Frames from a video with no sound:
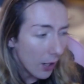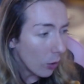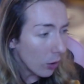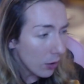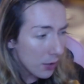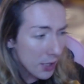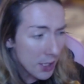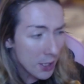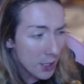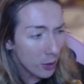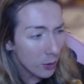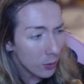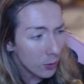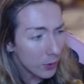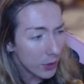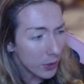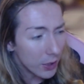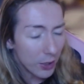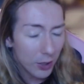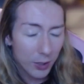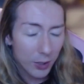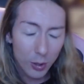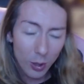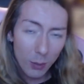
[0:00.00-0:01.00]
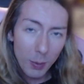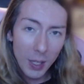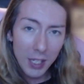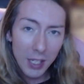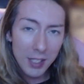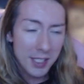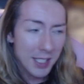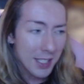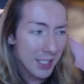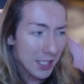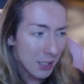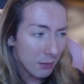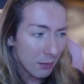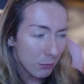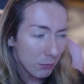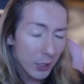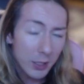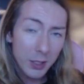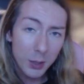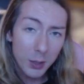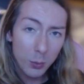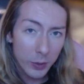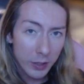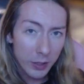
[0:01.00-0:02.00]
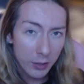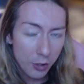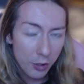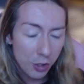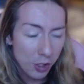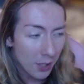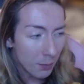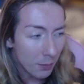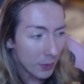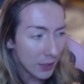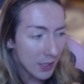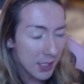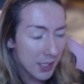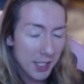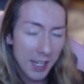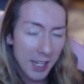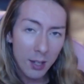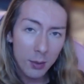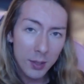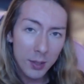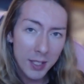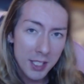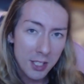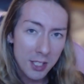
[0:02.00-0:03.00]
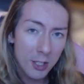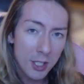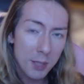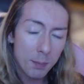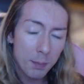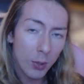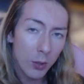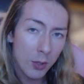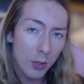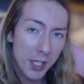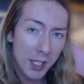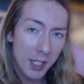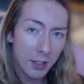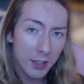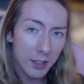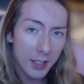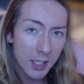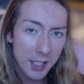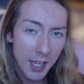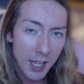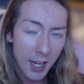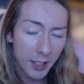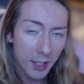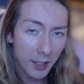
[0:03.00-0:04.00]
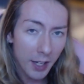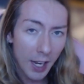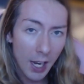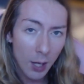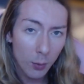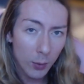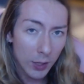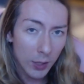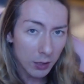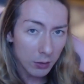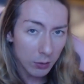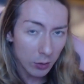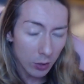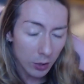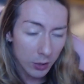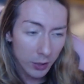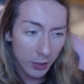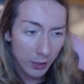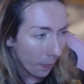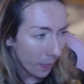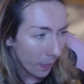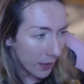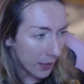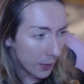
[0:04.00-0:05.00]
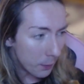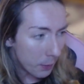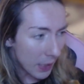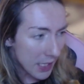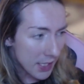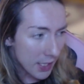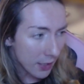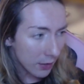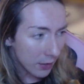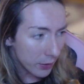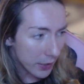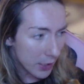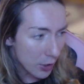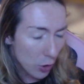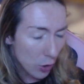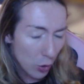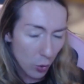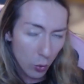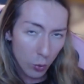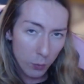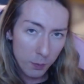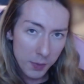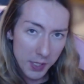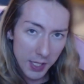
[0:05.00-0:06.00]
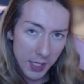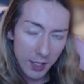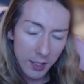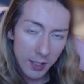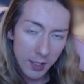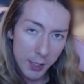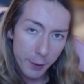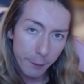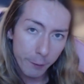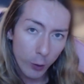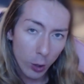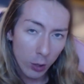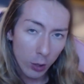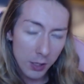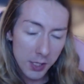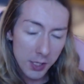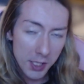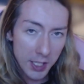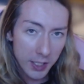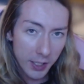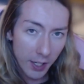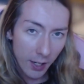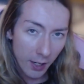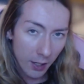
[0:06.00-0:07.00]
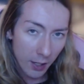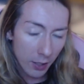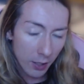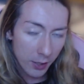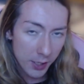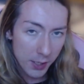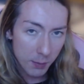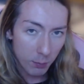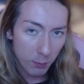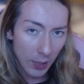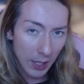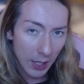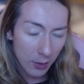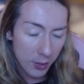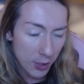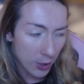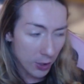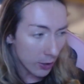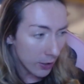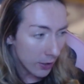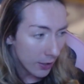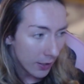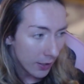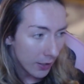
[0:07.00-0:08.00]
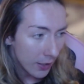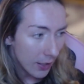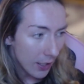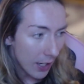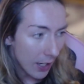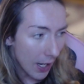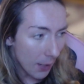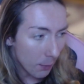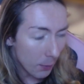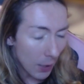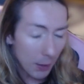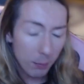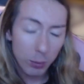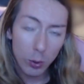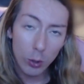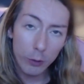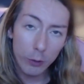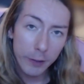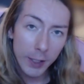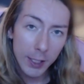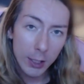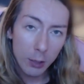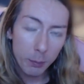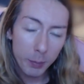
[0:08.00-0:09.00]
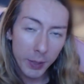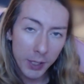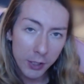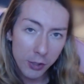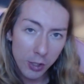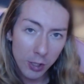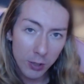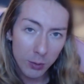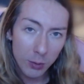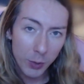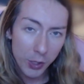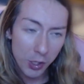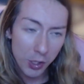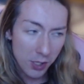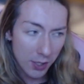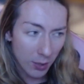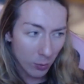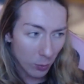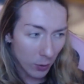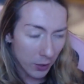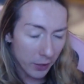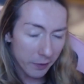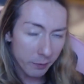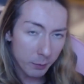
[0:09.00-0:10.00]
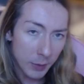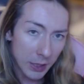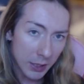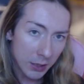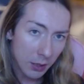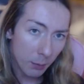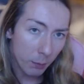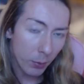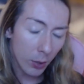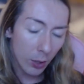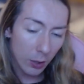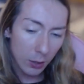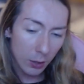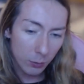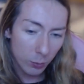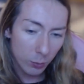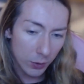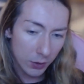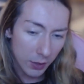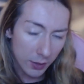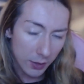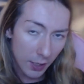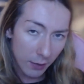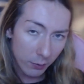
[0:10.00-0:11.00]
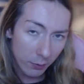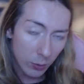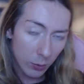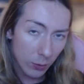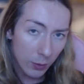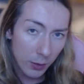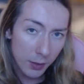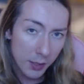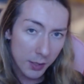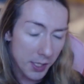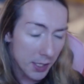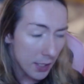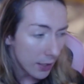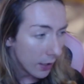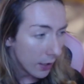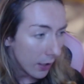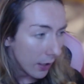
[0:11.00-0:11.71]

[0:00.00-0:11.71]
Also, you're about to see some really weird shit because now he starts personally attacking how I look. He basically zooms in as far as he can on his browser at my profile picture, which is the one of me at the park with devil horns.